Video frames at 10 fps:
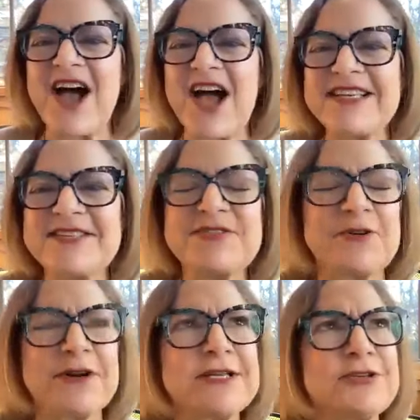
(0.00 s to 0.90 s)
I
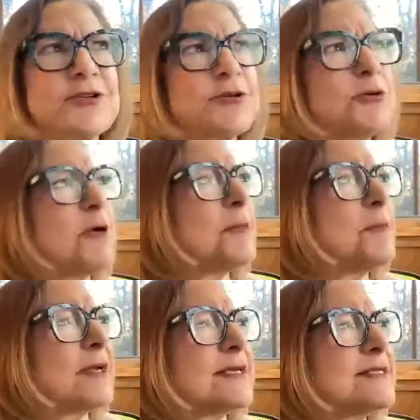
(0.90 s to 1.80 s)
started True
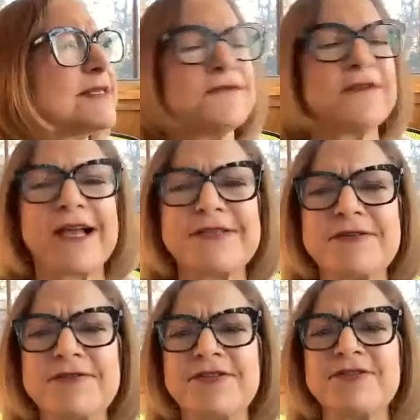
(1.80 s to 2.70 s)
Abundance
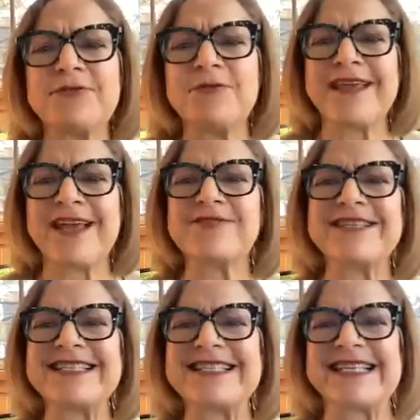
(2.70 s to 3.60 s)
Advisors in
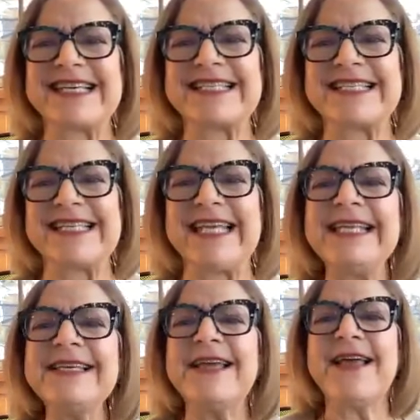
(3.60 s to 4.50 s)

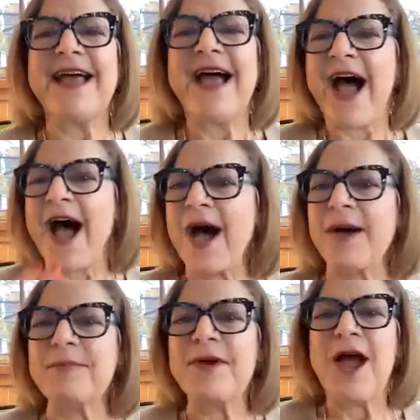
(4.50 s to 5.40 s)
2016.
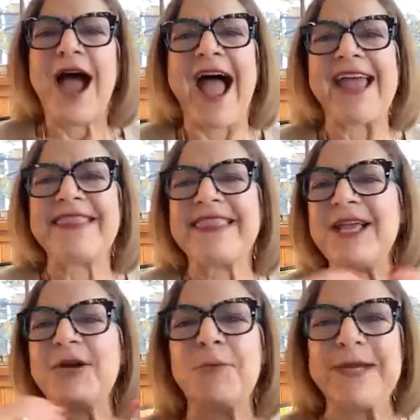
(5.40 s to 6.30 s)
Um, I
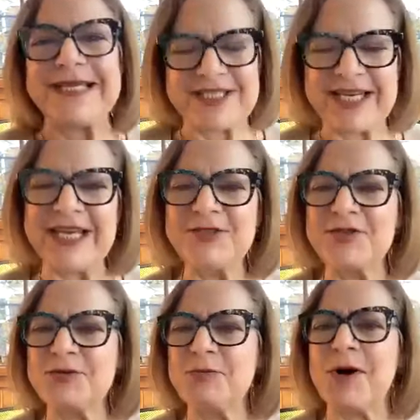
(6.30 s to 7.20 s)
think we
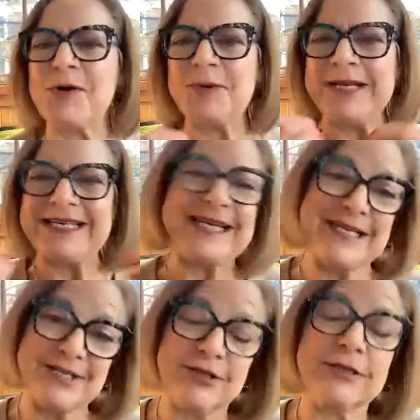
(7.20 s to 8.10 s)
teach what we
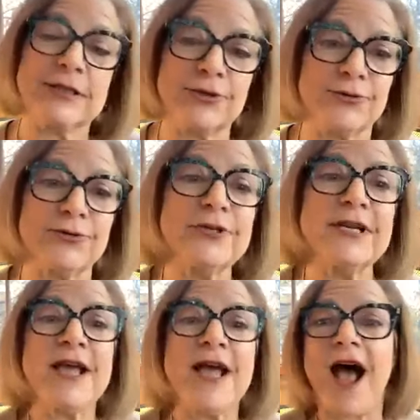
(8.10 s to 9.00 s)
need to
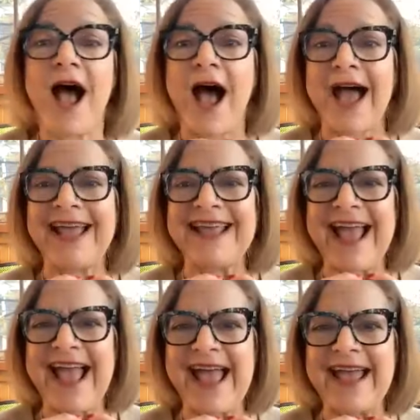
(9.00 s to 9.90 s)
learn. I
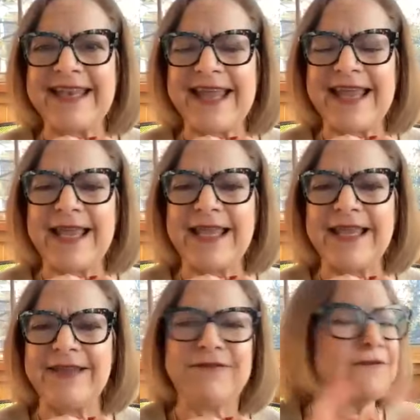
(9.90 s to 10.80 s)
had
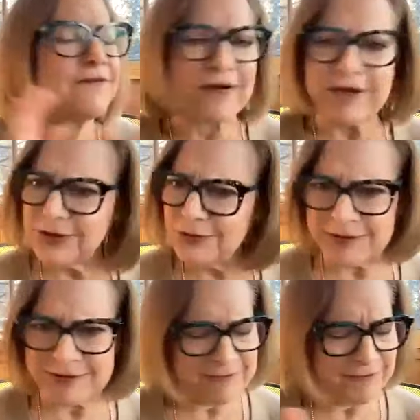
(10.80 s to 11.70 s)
a very
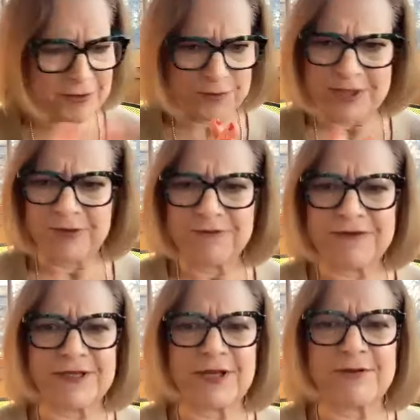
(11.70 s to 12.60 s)
lucrative career
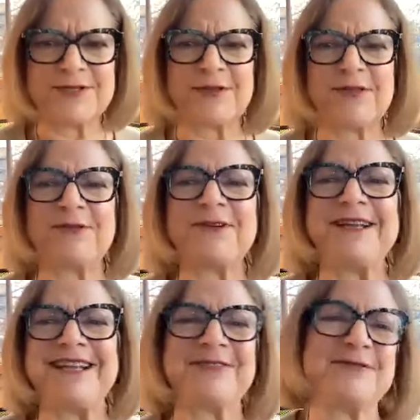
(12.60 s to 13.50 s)
for close to 30
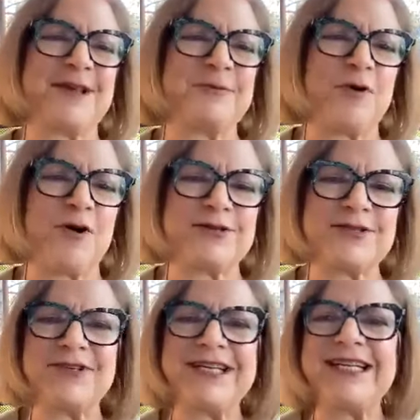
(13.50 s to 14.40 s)
years on Wall
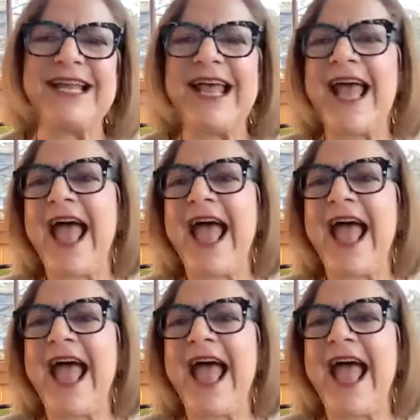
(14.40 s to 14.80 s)
Street.